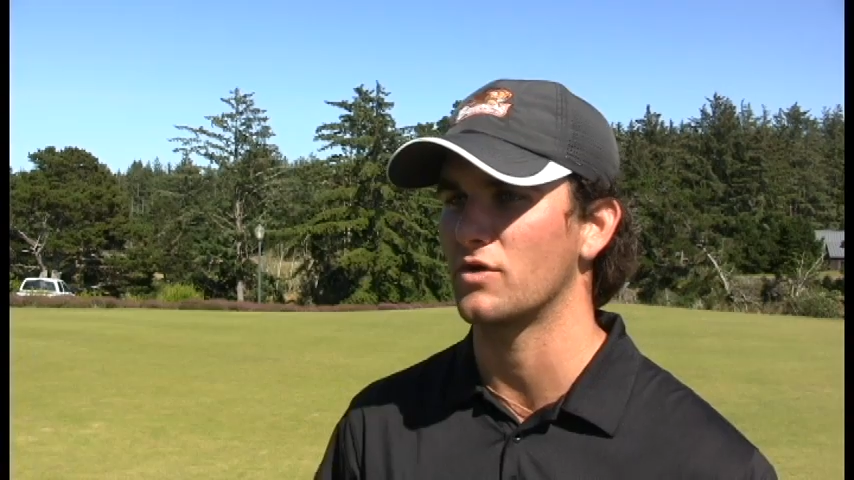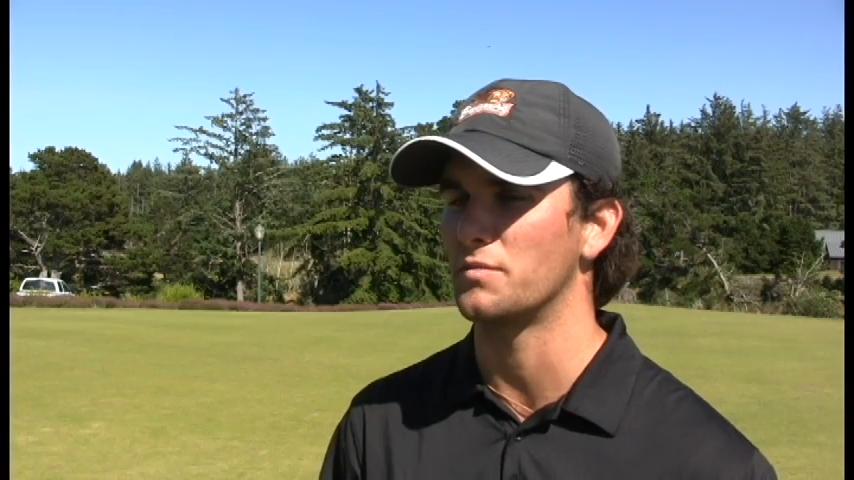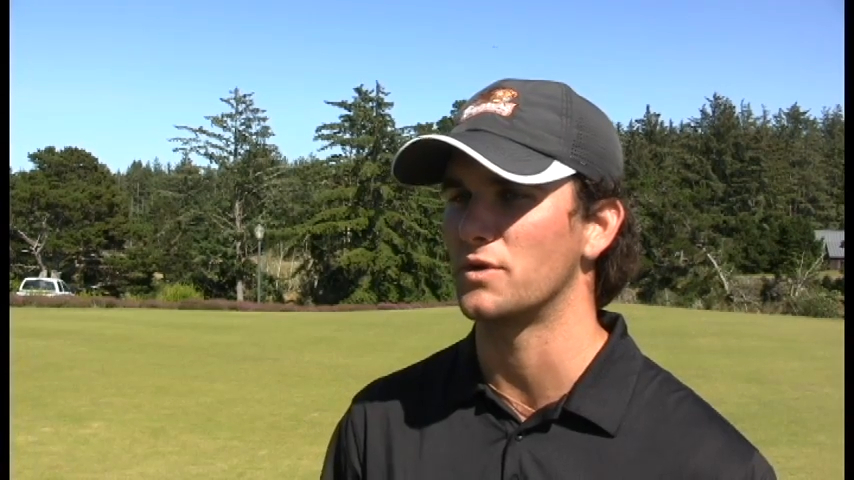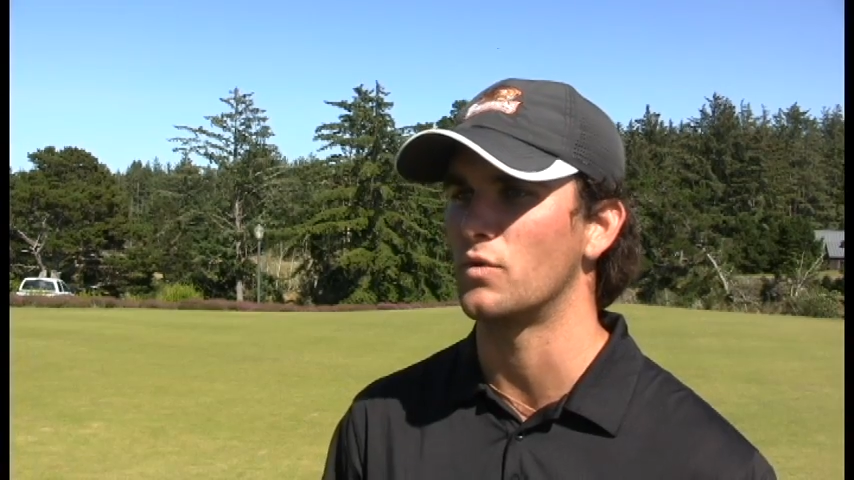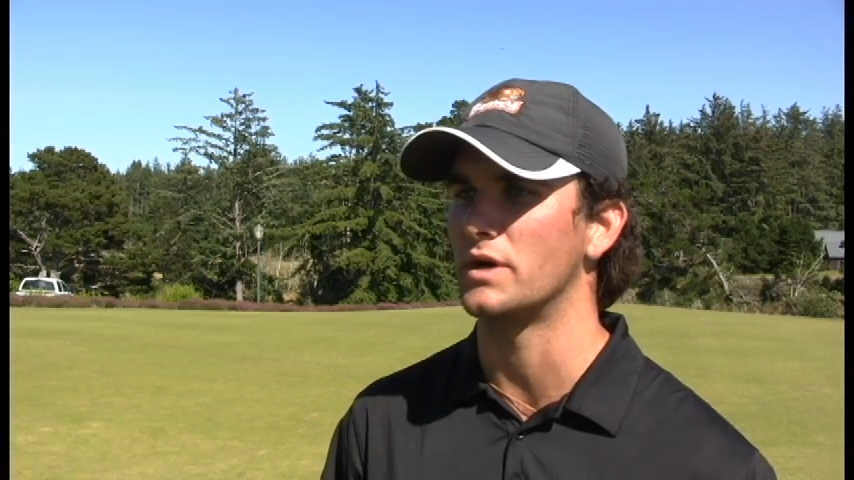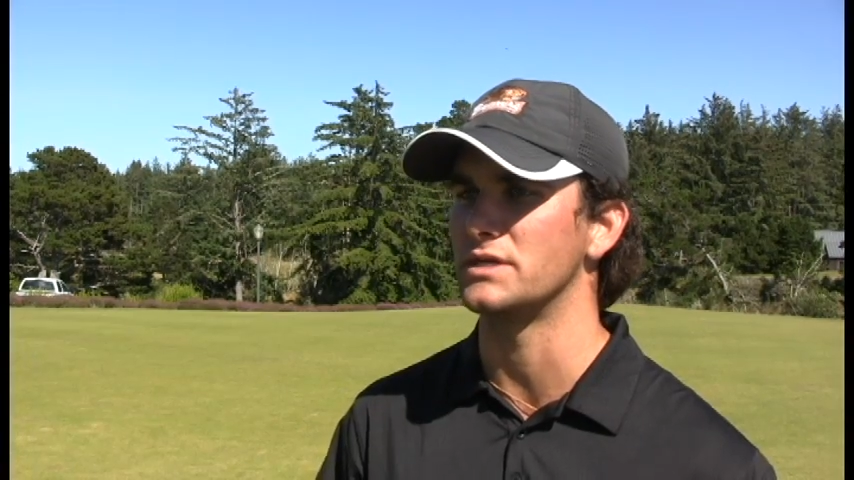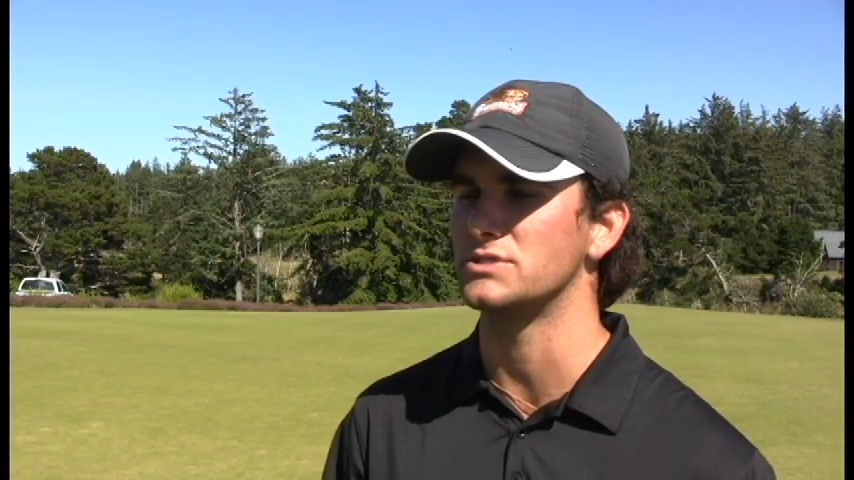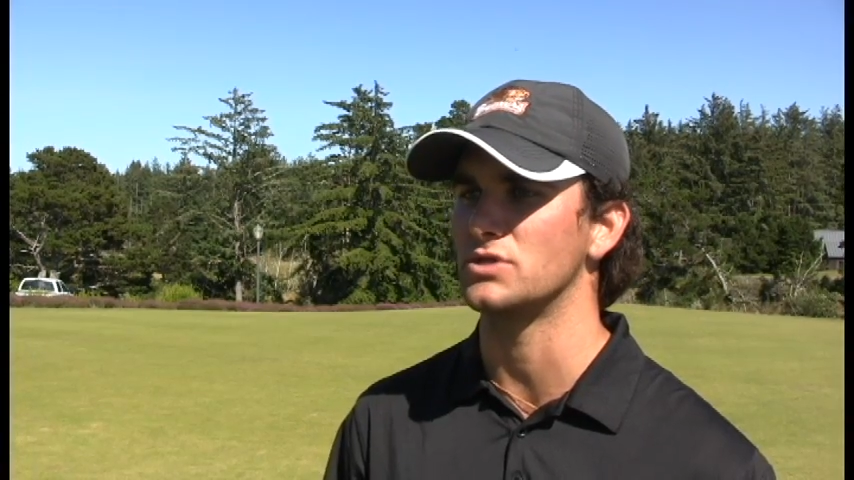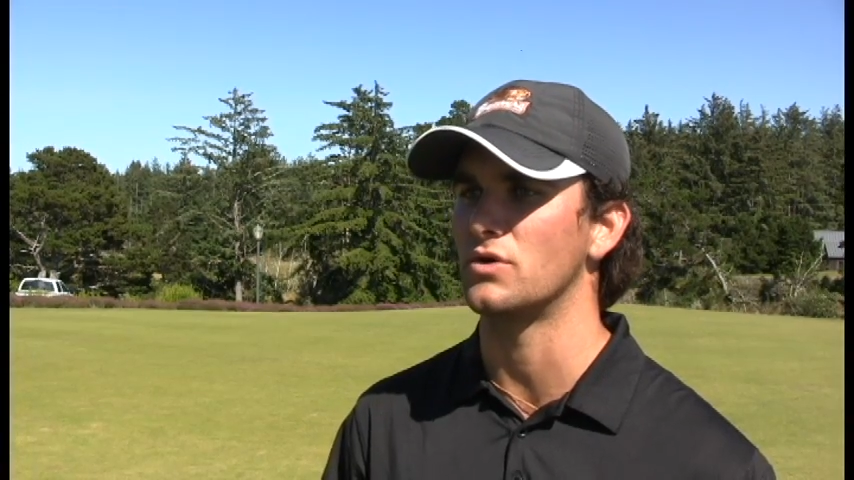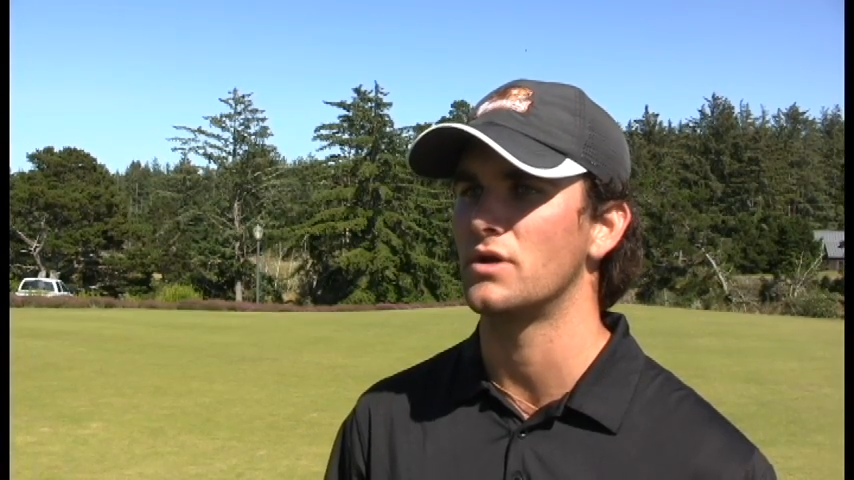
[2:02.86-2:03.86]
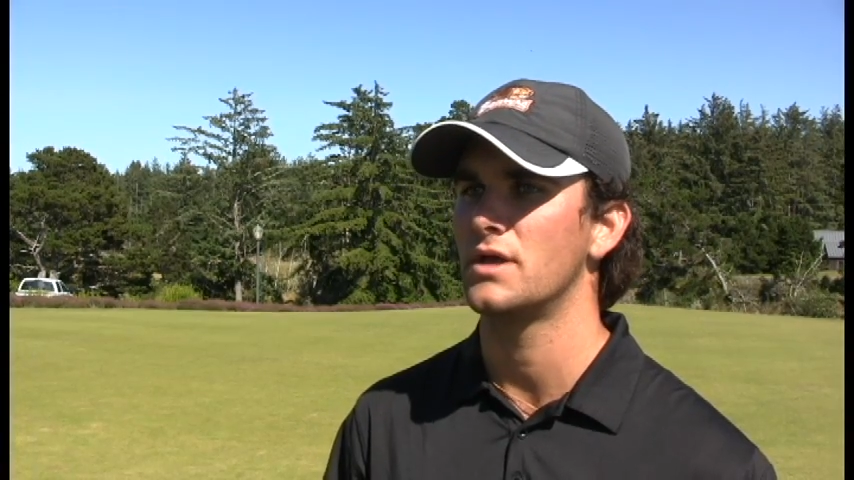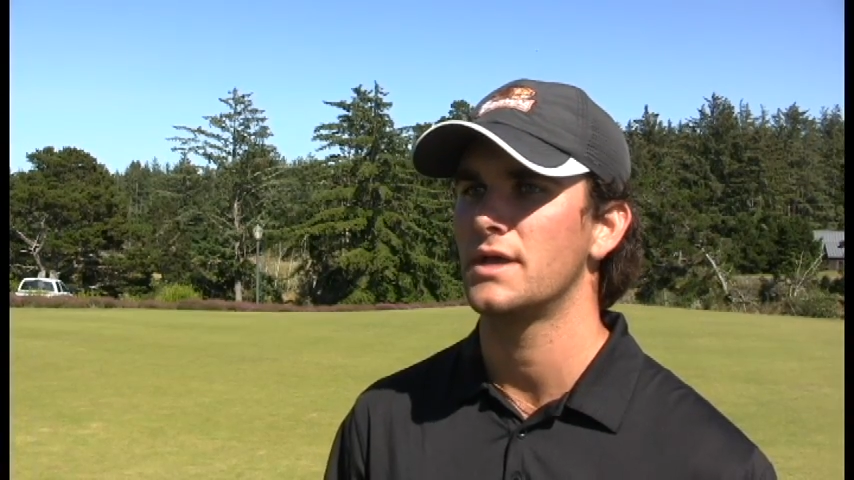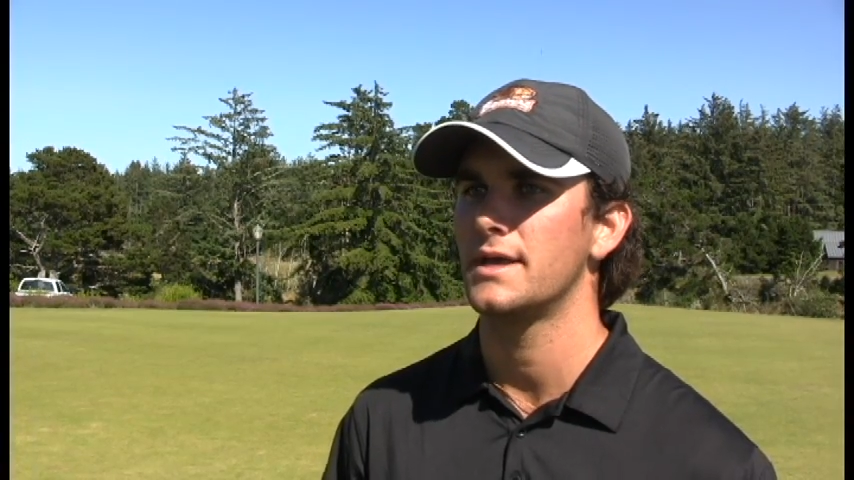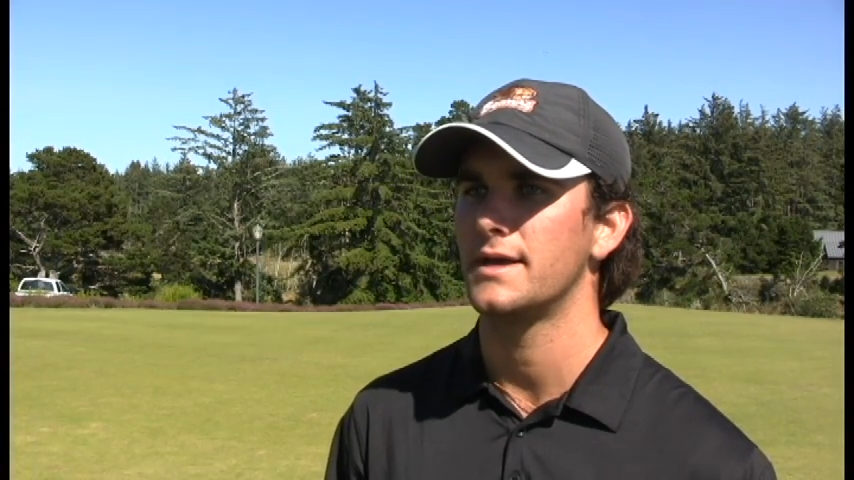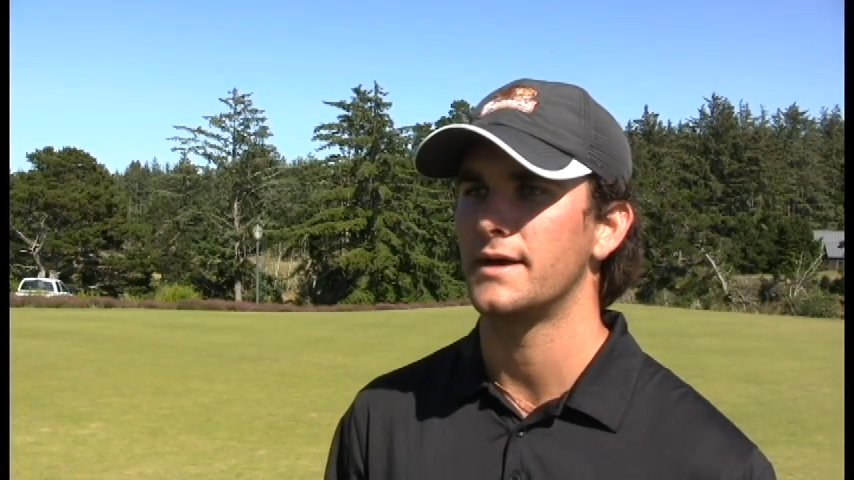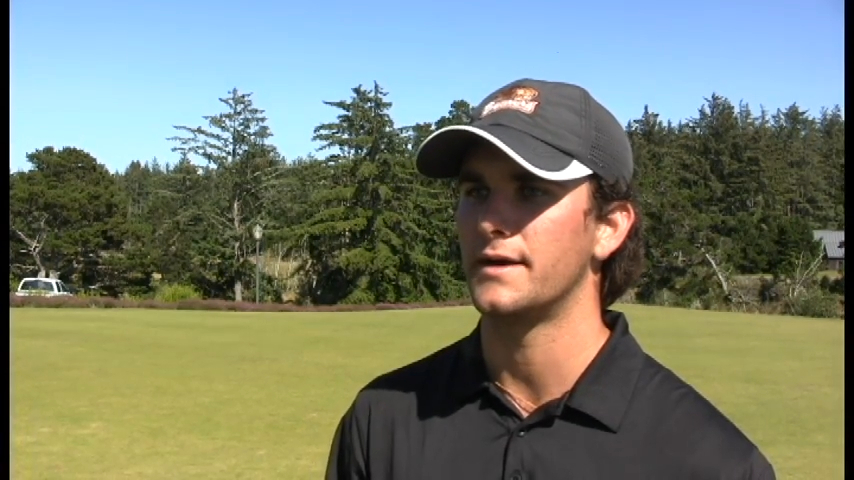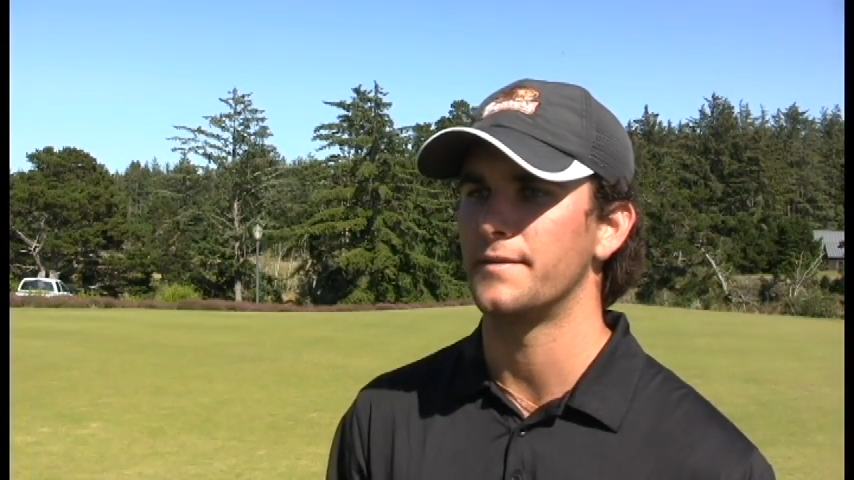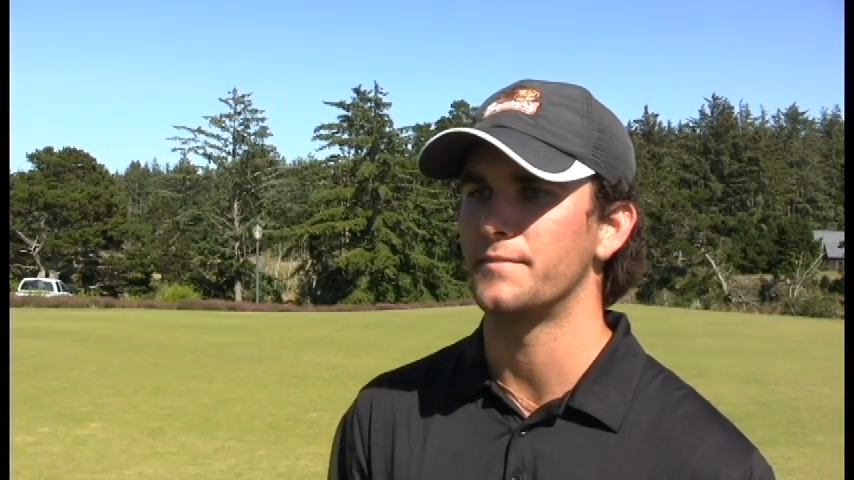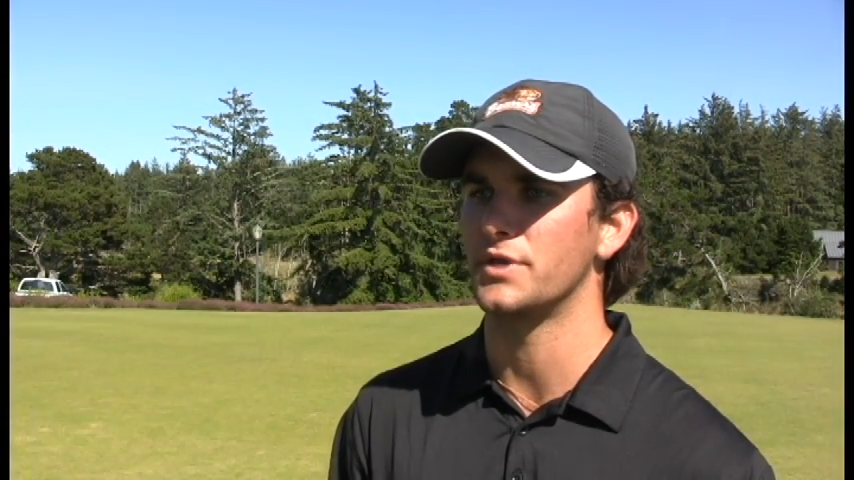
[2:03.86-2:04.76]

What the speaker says: home in Hawaii, so but